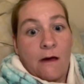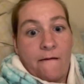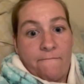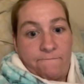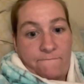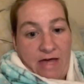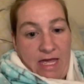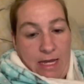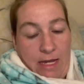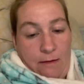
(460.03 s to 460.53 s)

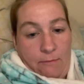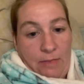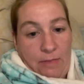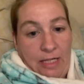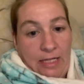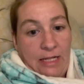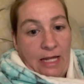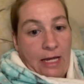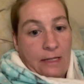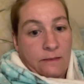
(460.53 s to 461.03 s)

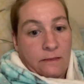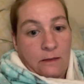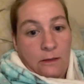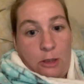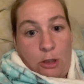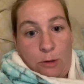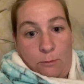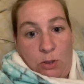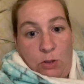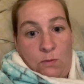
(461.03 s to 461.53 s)
family, like the
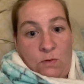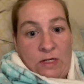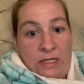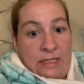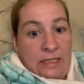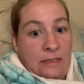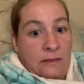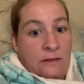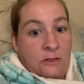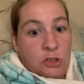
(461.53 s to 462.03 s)

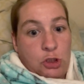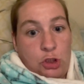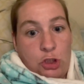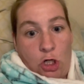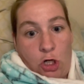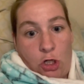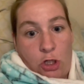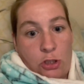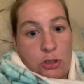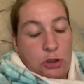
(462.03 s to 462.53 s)
community, the
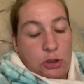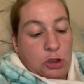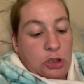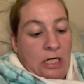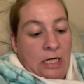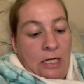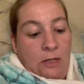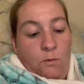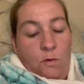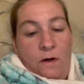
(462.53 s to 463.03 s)
church,
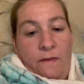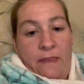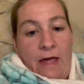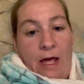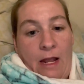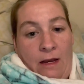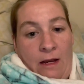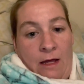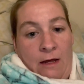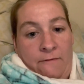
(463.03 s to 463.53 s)
anyone
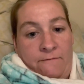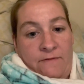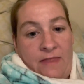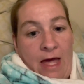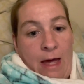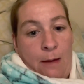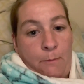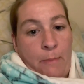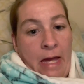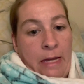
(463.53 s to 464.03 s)
that loved
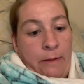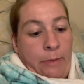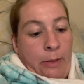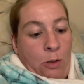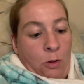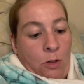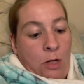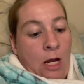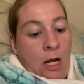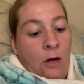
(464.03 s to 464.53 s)
that baby
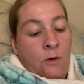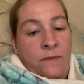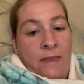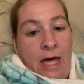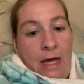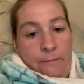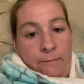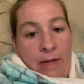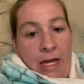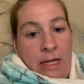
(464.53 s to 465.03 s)
or knowed
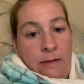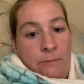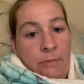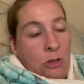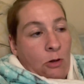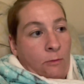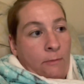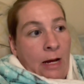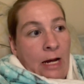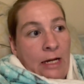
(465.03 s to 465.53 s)
that baby
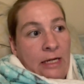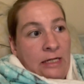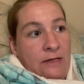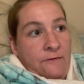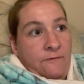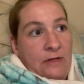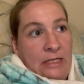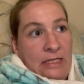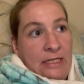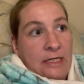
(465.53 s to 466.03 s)
or might
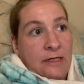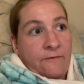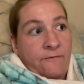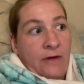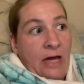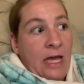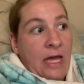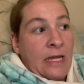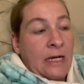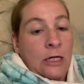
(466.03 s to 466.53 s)
even live
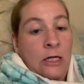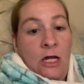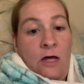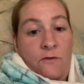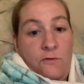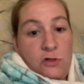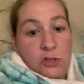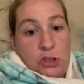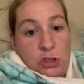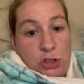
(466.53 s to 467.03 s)
in
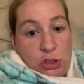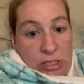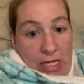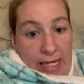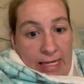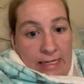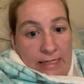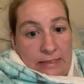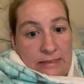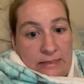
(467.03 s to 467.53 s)
another
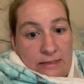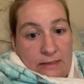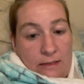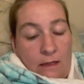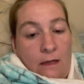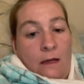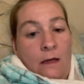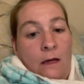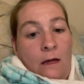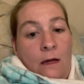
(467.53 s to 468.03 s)
state.
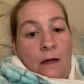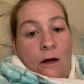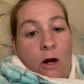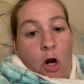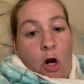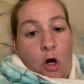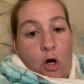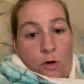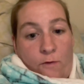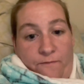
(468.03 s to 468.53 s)

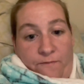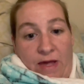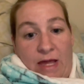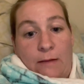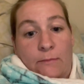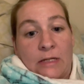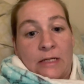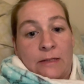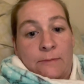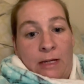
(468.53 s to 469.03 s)
Her
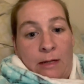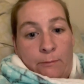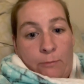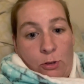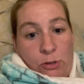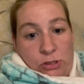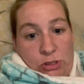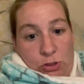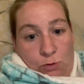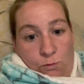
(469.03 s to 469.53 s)
family
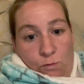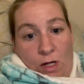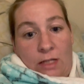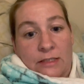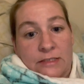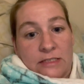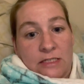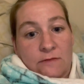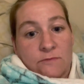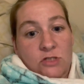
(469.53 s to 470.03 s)
members and
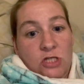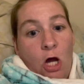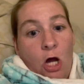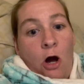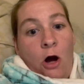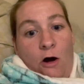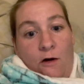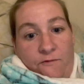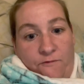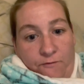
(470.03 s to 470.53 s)
relatives
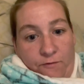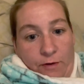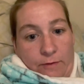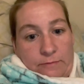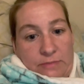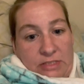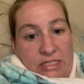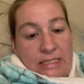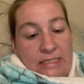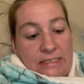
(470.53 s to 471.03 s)
off
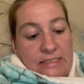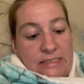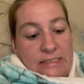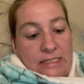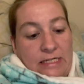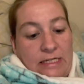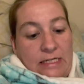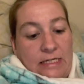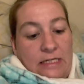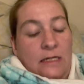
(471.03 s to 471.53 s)
from
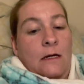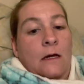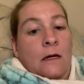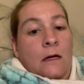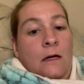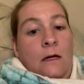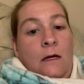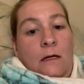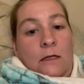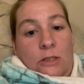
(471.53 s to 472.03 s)
Tennessee.
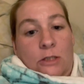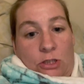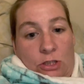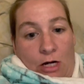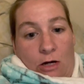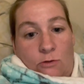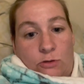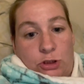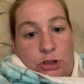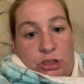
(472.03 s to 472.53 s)
You know,